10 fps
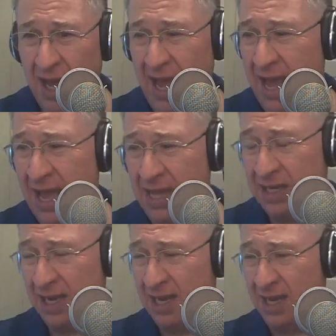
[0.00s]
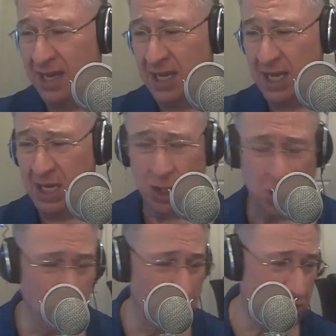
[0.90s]
and he
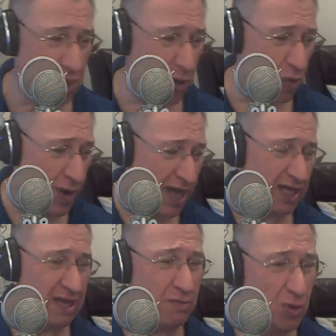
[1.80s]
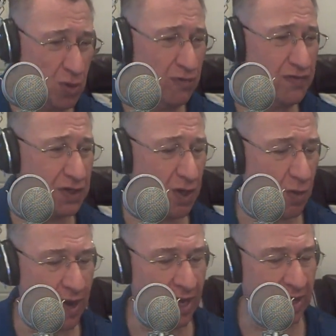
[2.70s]
shoots so well. He moves so
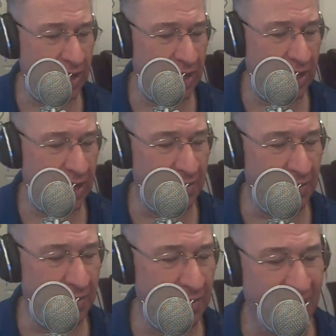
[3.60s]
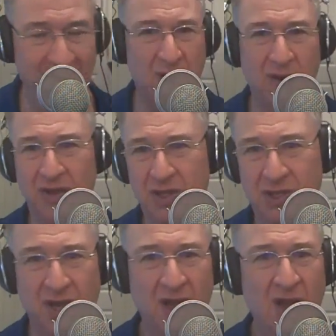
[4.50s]
well. Again, he's part of this